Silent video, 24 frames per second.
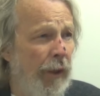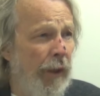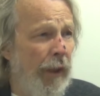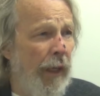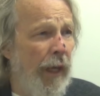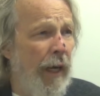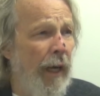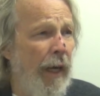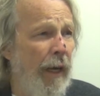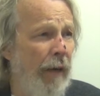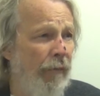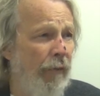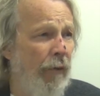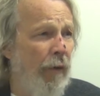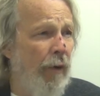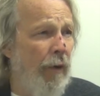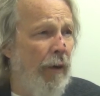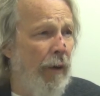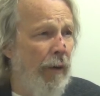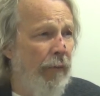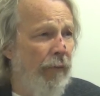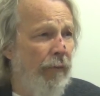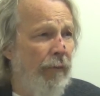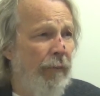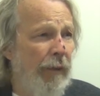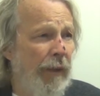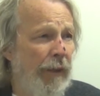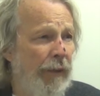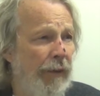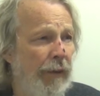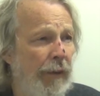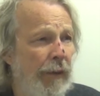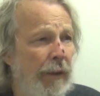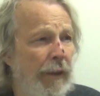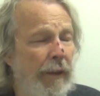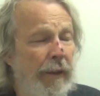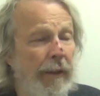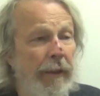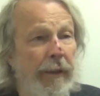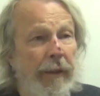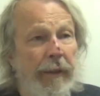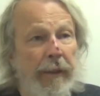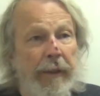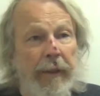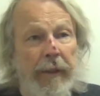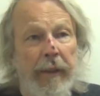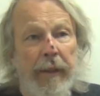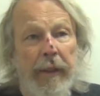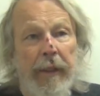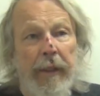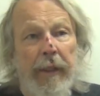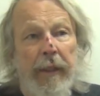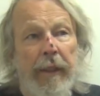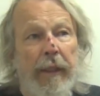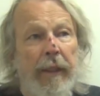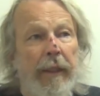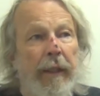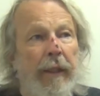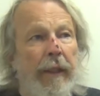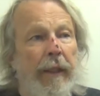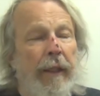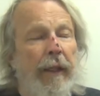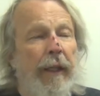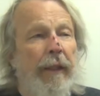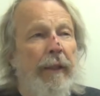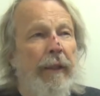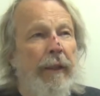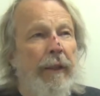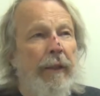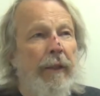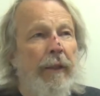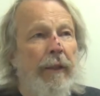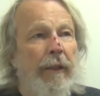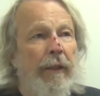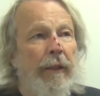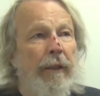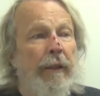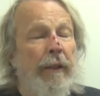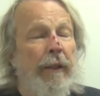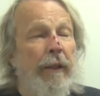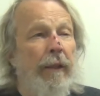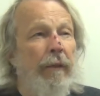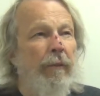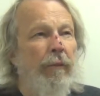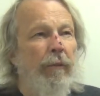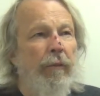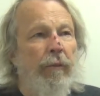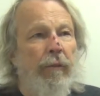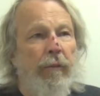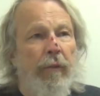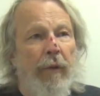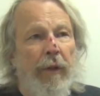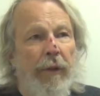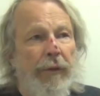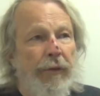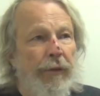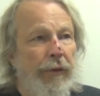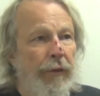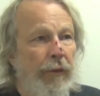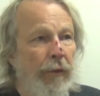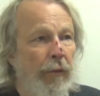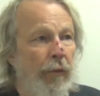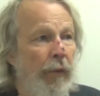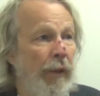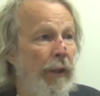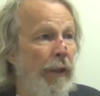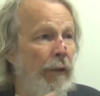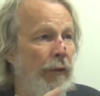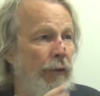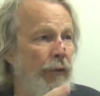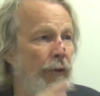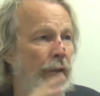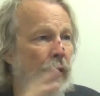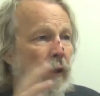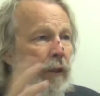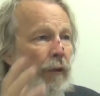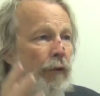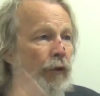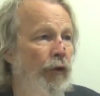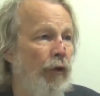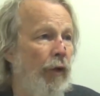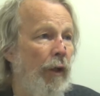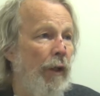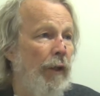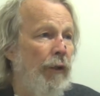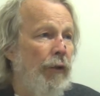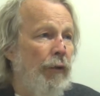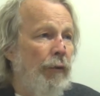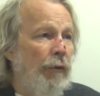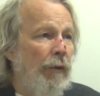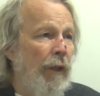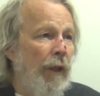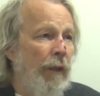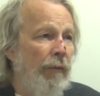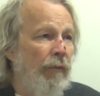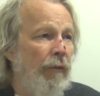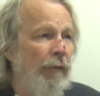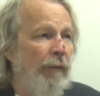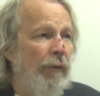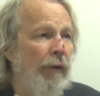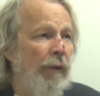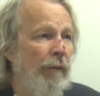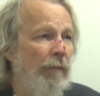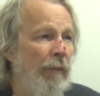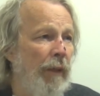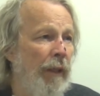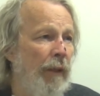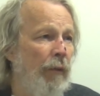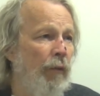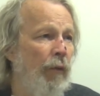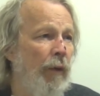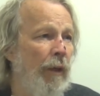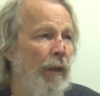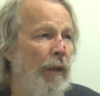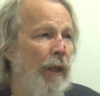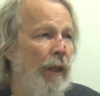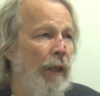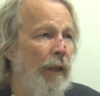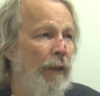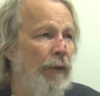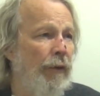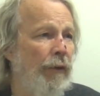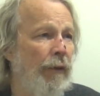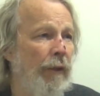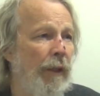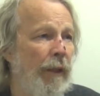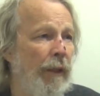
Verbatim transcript: at half off basically and then then once a week or so, trucks would come from their main warehouse.